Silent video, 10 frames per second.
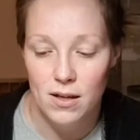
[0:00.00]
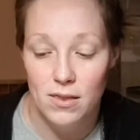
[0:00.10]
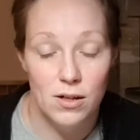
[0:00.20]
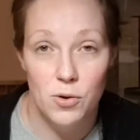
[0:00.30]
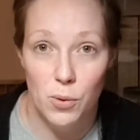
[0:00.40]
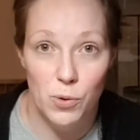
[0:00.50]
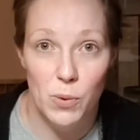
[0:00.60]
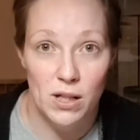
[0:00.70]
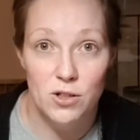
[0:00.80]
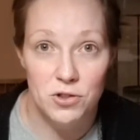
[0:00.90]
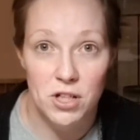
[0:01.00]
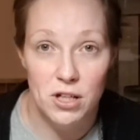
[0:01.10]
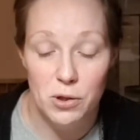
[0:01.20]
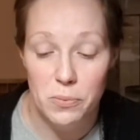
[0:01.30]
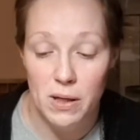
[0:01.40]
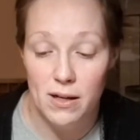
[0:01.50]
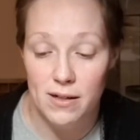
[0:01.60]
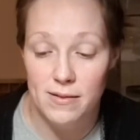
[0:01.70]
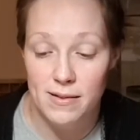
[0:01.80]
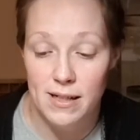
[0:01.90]
the growth will continue,
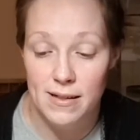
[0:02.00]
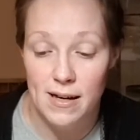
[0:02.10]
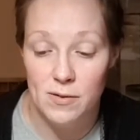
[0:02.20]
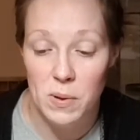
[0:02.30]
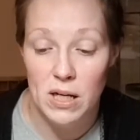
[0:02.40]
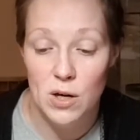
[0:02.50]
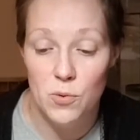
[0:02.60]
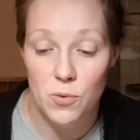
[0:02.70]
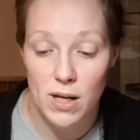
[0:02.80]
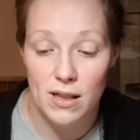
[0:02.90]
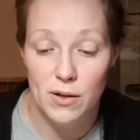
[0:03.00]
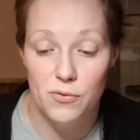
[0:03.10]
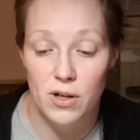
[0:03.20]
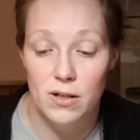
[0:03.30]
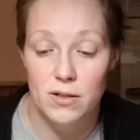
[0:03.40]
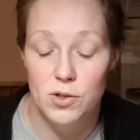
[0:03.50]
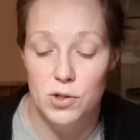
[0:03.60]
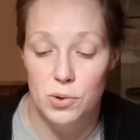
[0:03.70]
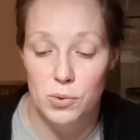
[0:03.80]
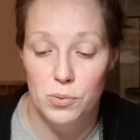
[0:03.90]
because it has been really fun
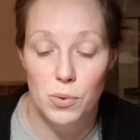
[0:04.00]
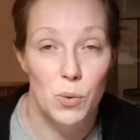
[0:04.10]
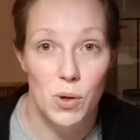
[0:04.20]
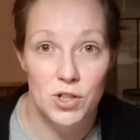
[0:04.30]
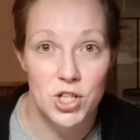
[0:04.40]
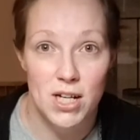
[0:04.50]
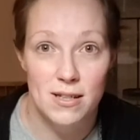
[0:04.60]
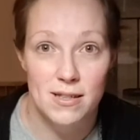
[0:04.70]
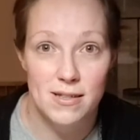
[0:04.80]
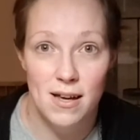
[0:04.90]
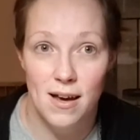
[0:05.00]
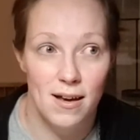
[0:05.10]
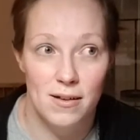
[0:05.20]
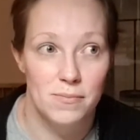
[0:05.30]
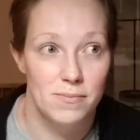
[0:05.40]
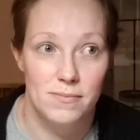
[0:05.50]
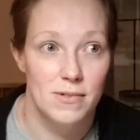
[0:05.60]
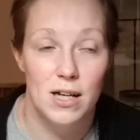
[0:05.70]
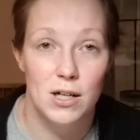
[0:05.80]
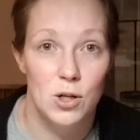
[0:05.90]
to watch it
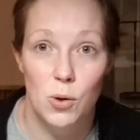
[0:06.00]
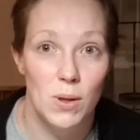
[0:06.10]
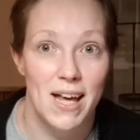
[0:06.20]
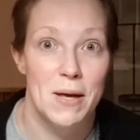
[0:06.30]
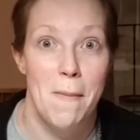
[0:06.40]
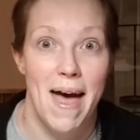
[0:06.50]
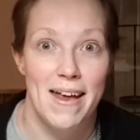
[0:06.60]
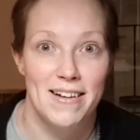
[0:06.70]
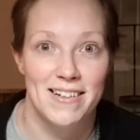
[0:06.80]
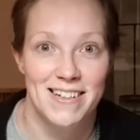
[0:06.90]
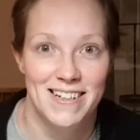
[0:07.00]
grow like mad.